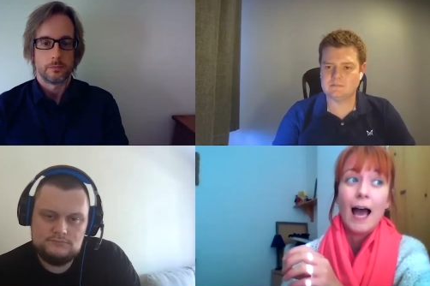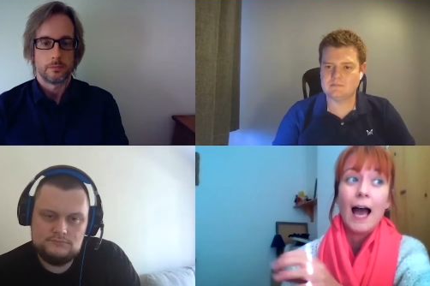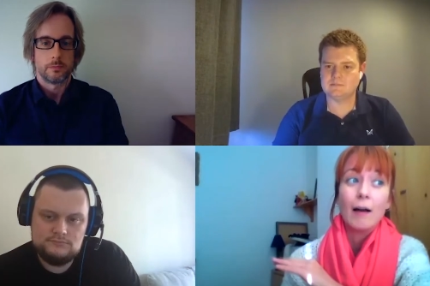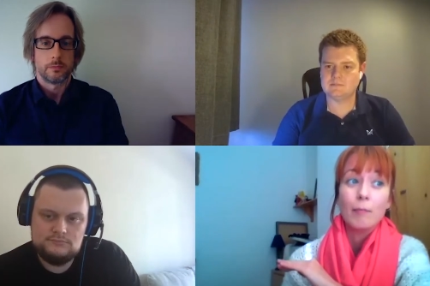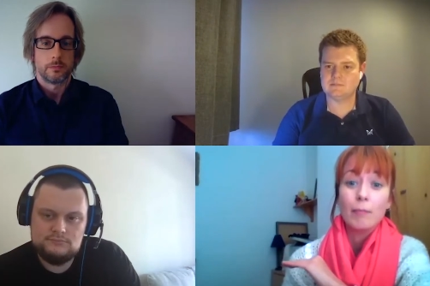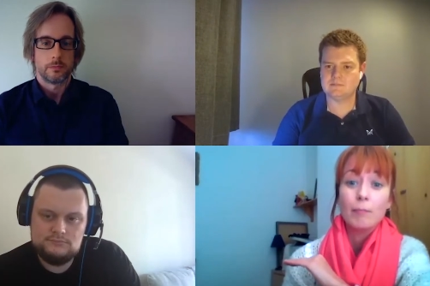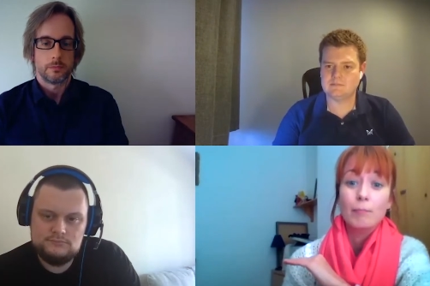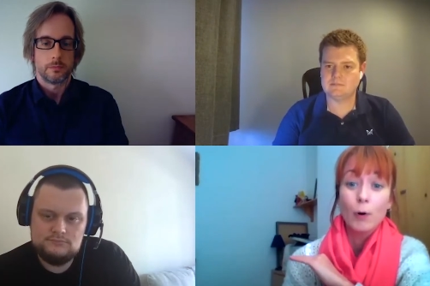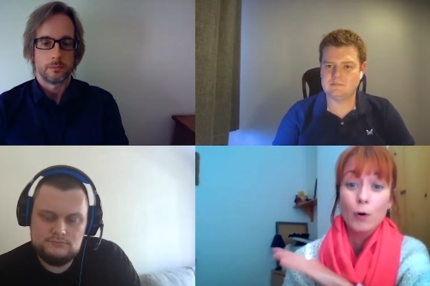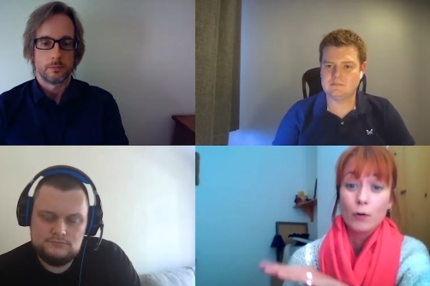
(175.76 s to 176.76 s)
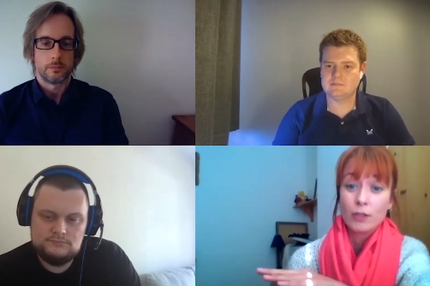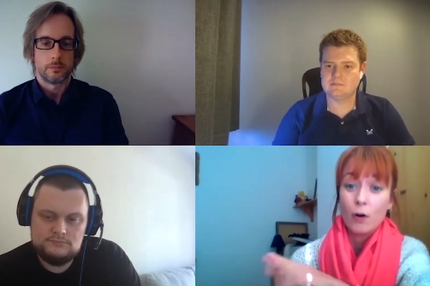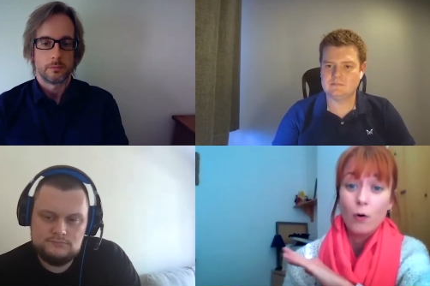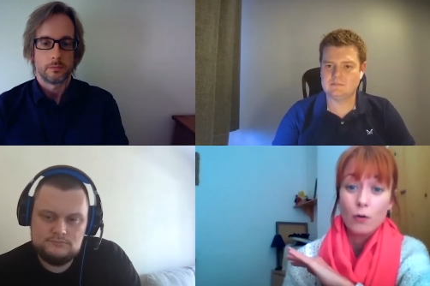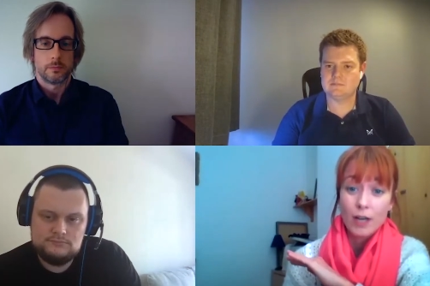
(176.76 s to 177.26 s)
Speaker 1: at board
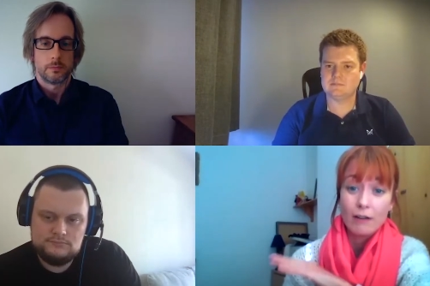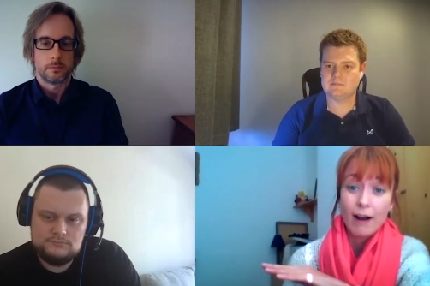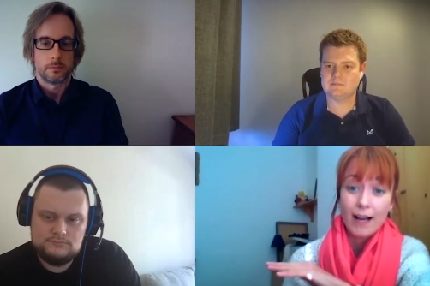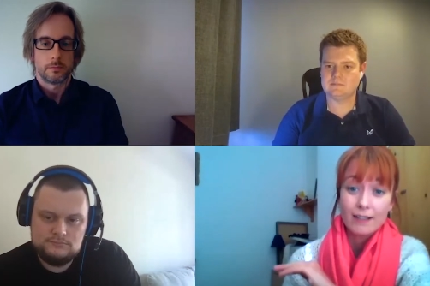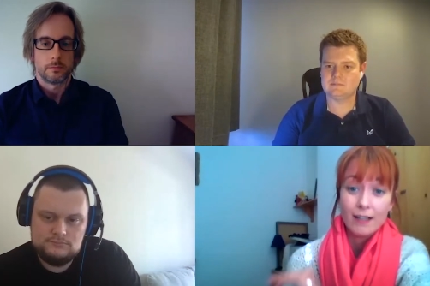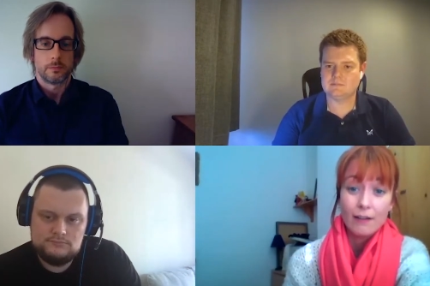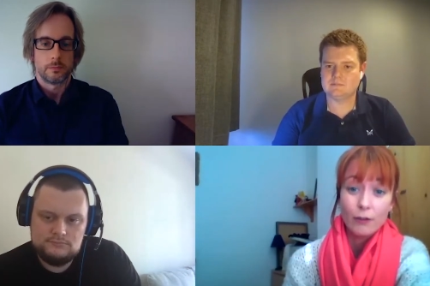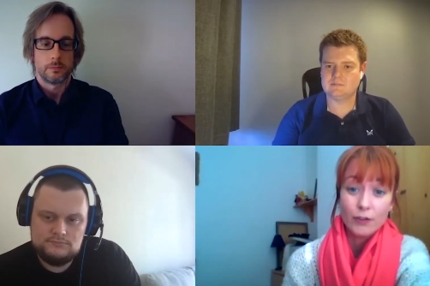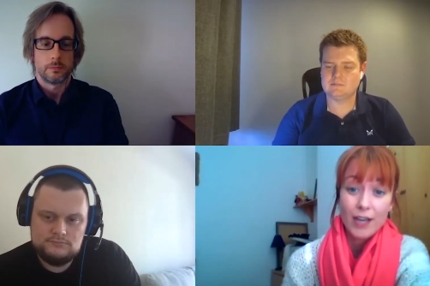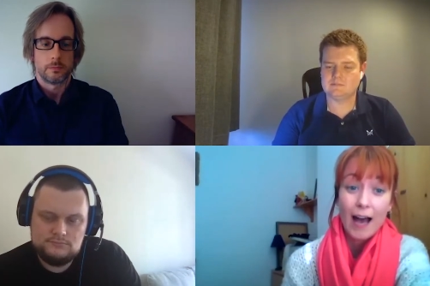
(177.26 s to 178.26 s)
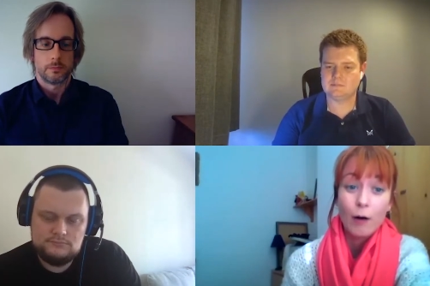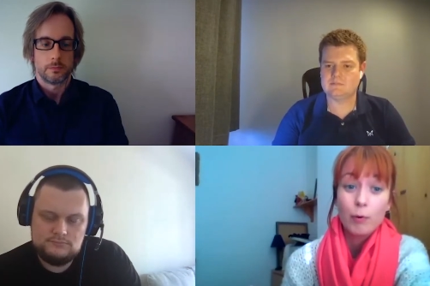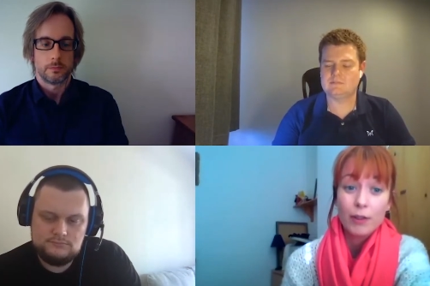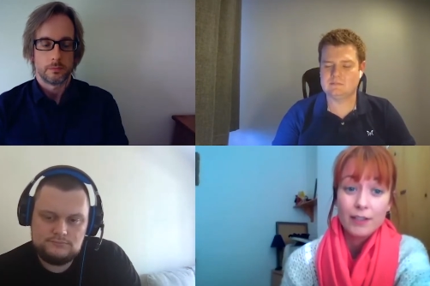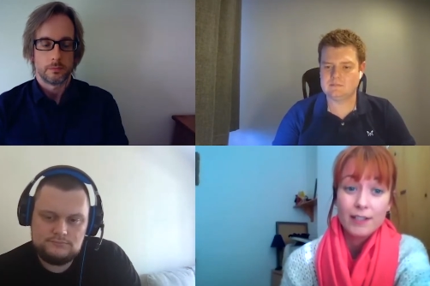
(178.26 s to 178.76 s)
or director level to
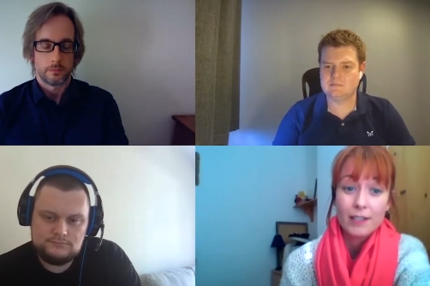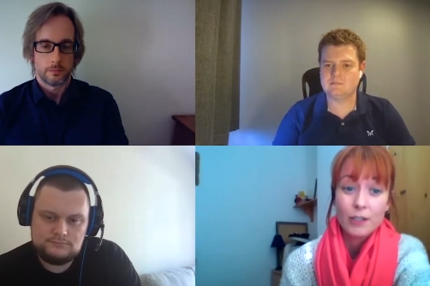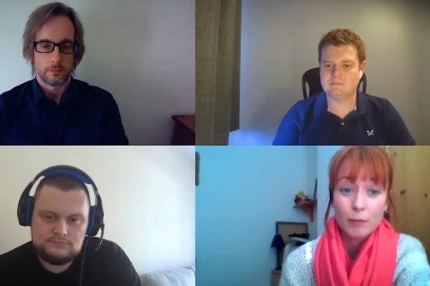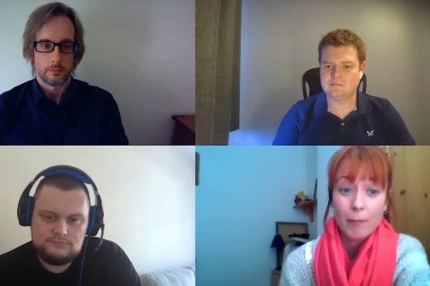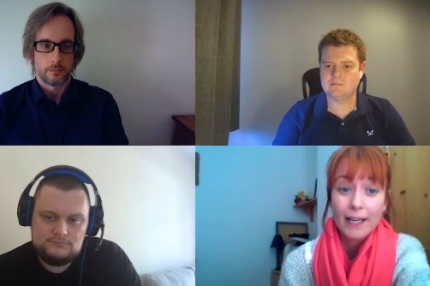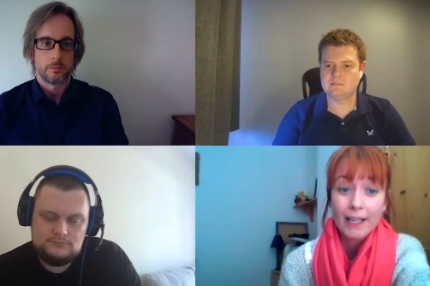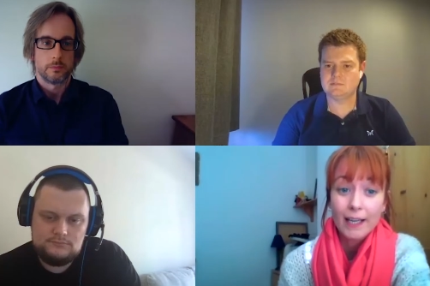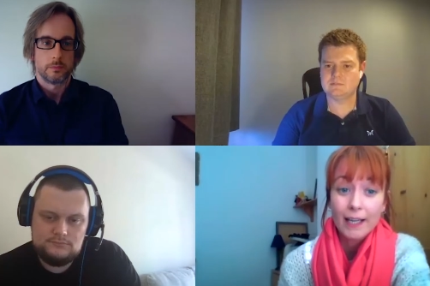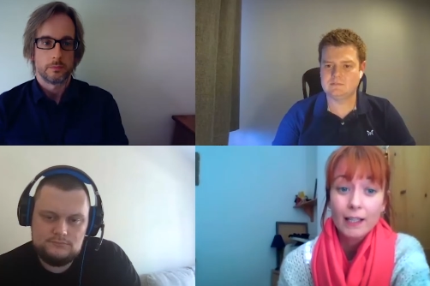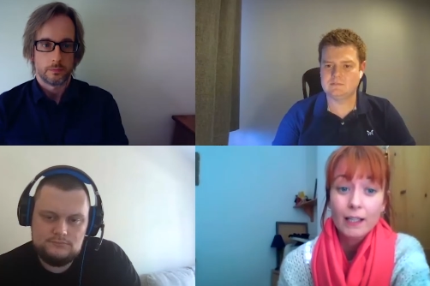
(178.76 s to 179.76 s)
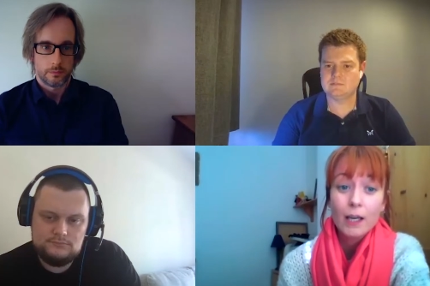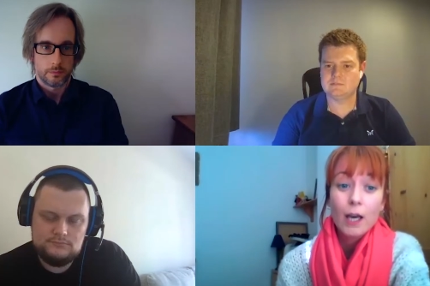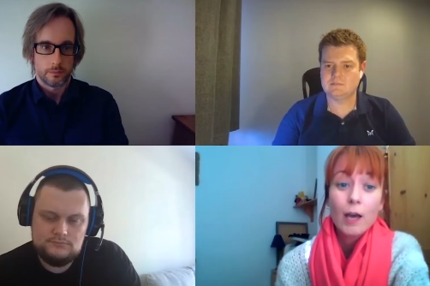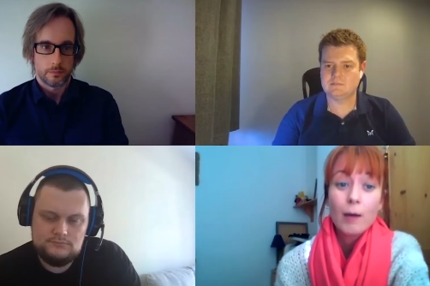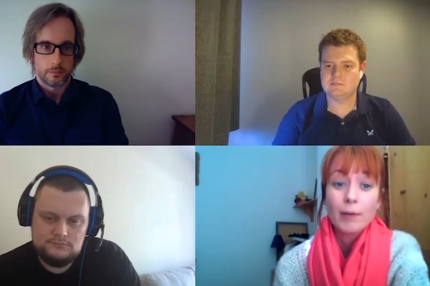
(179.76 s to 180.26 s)
help with the decision making
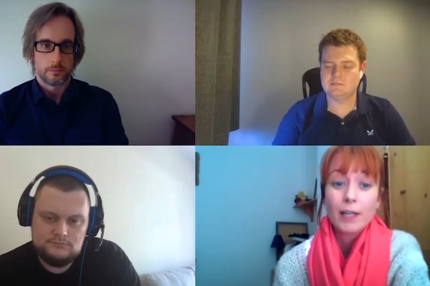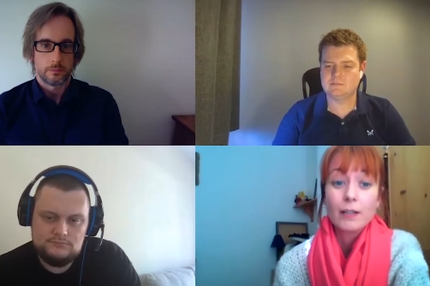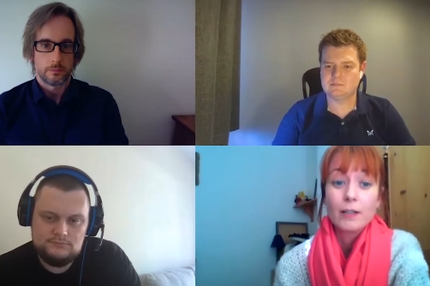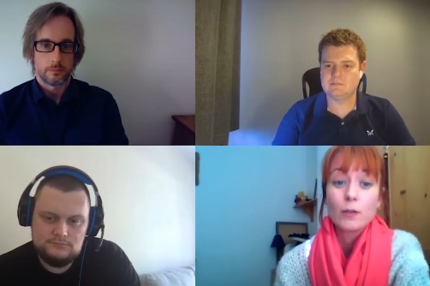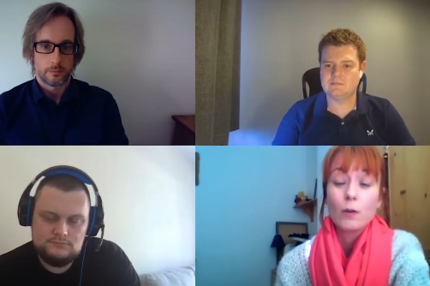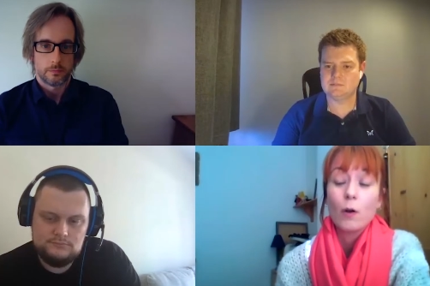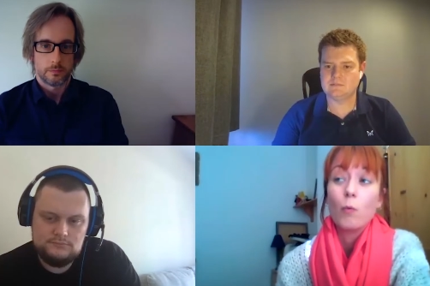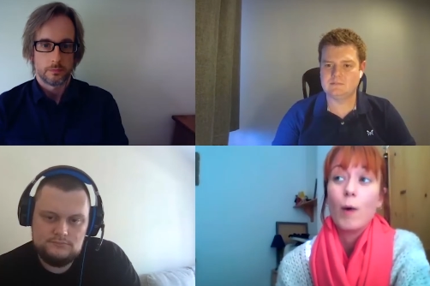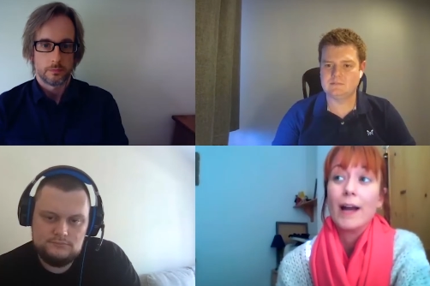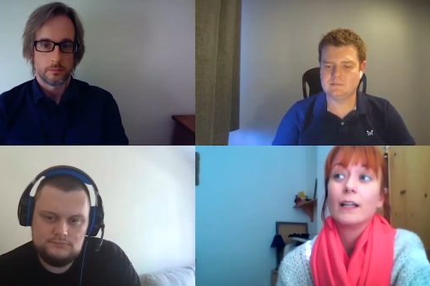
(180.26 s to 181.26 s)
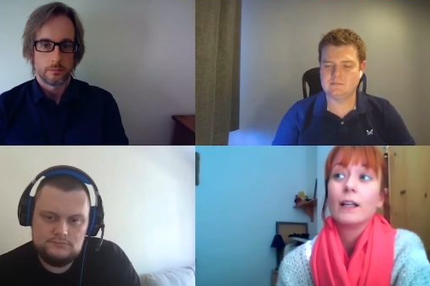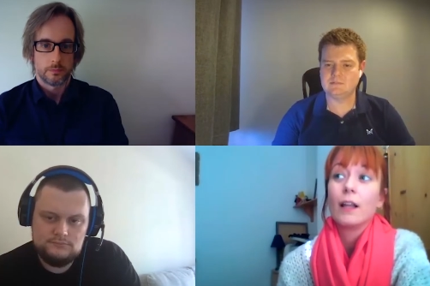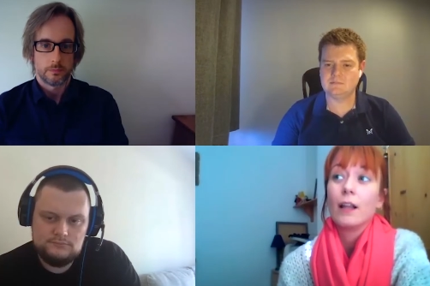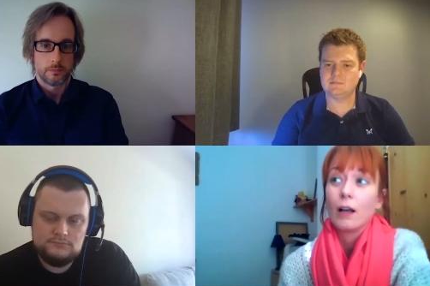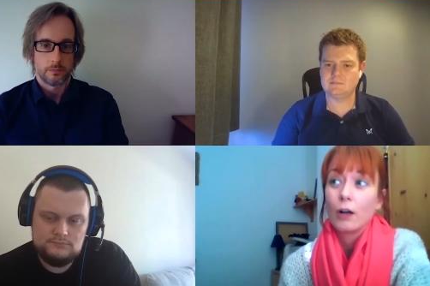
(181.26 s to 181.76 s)
because when
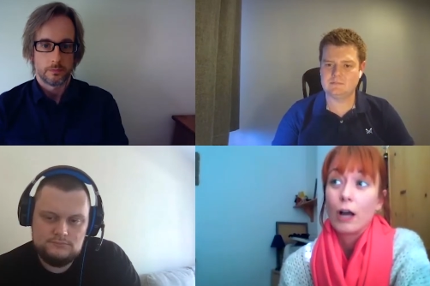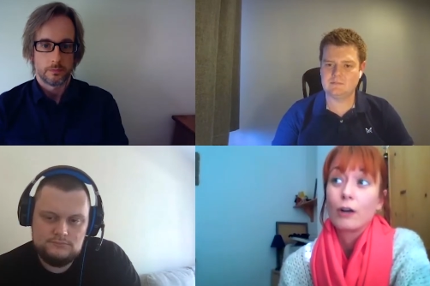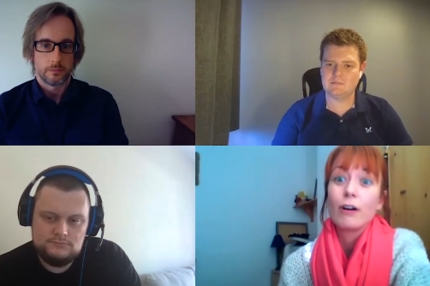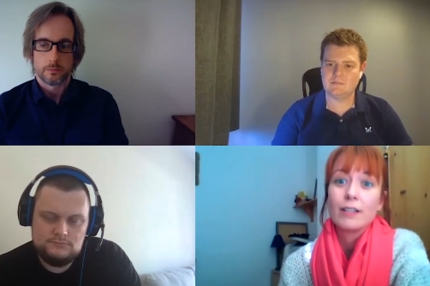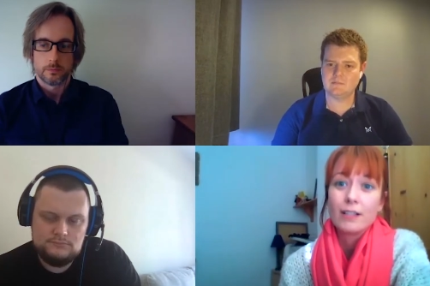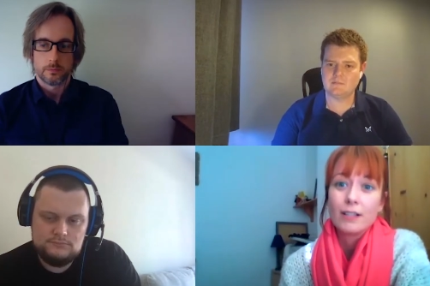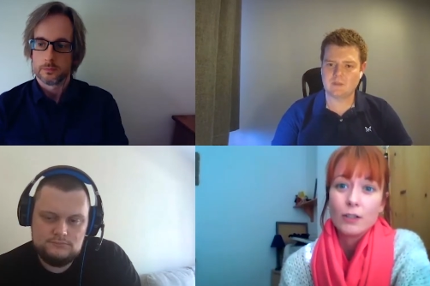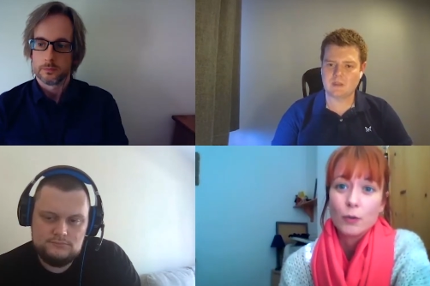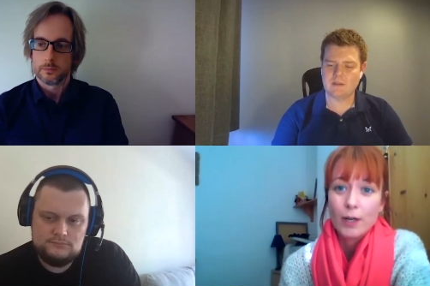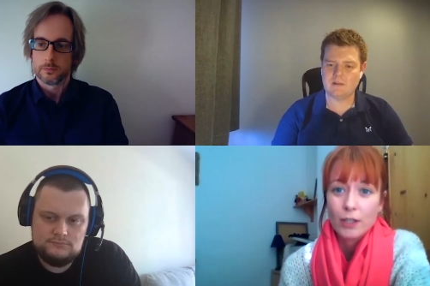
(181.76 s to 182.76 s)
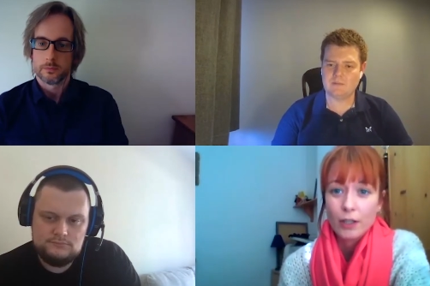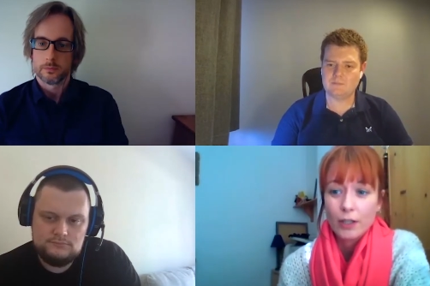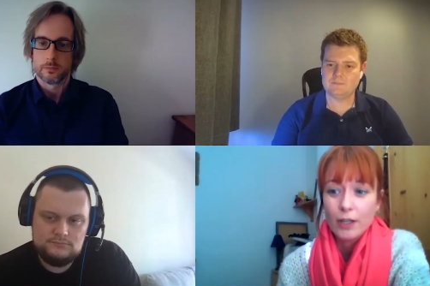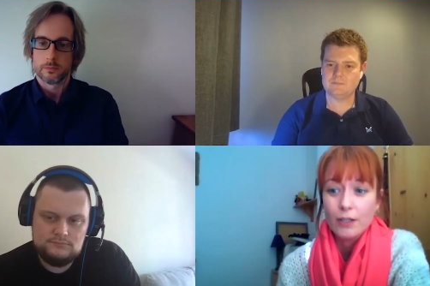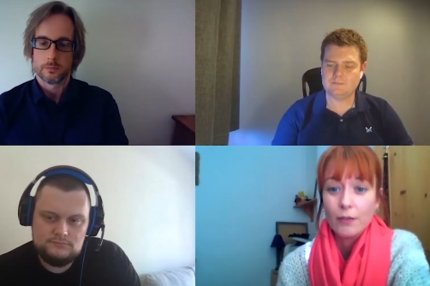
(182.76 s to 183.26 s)
a crisis situation
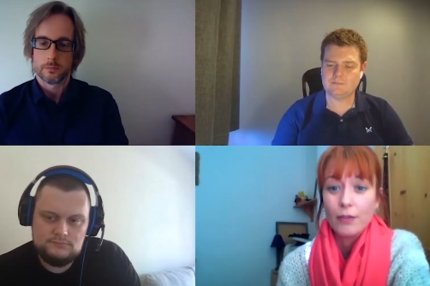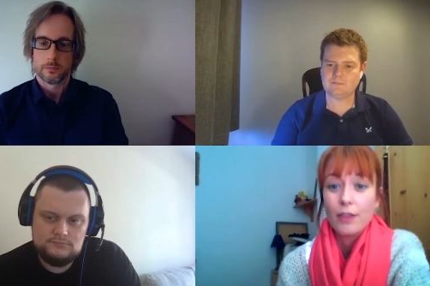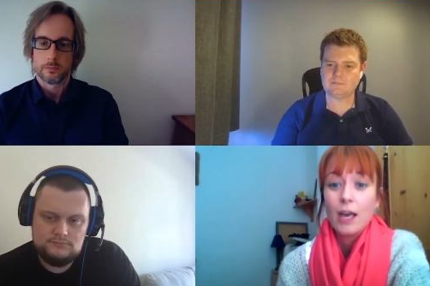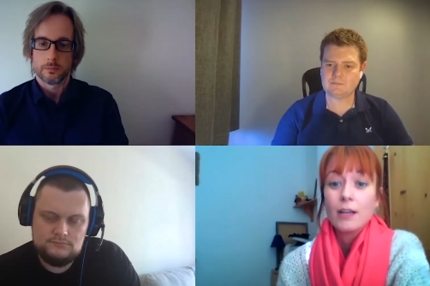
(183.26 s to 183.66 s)
occurs and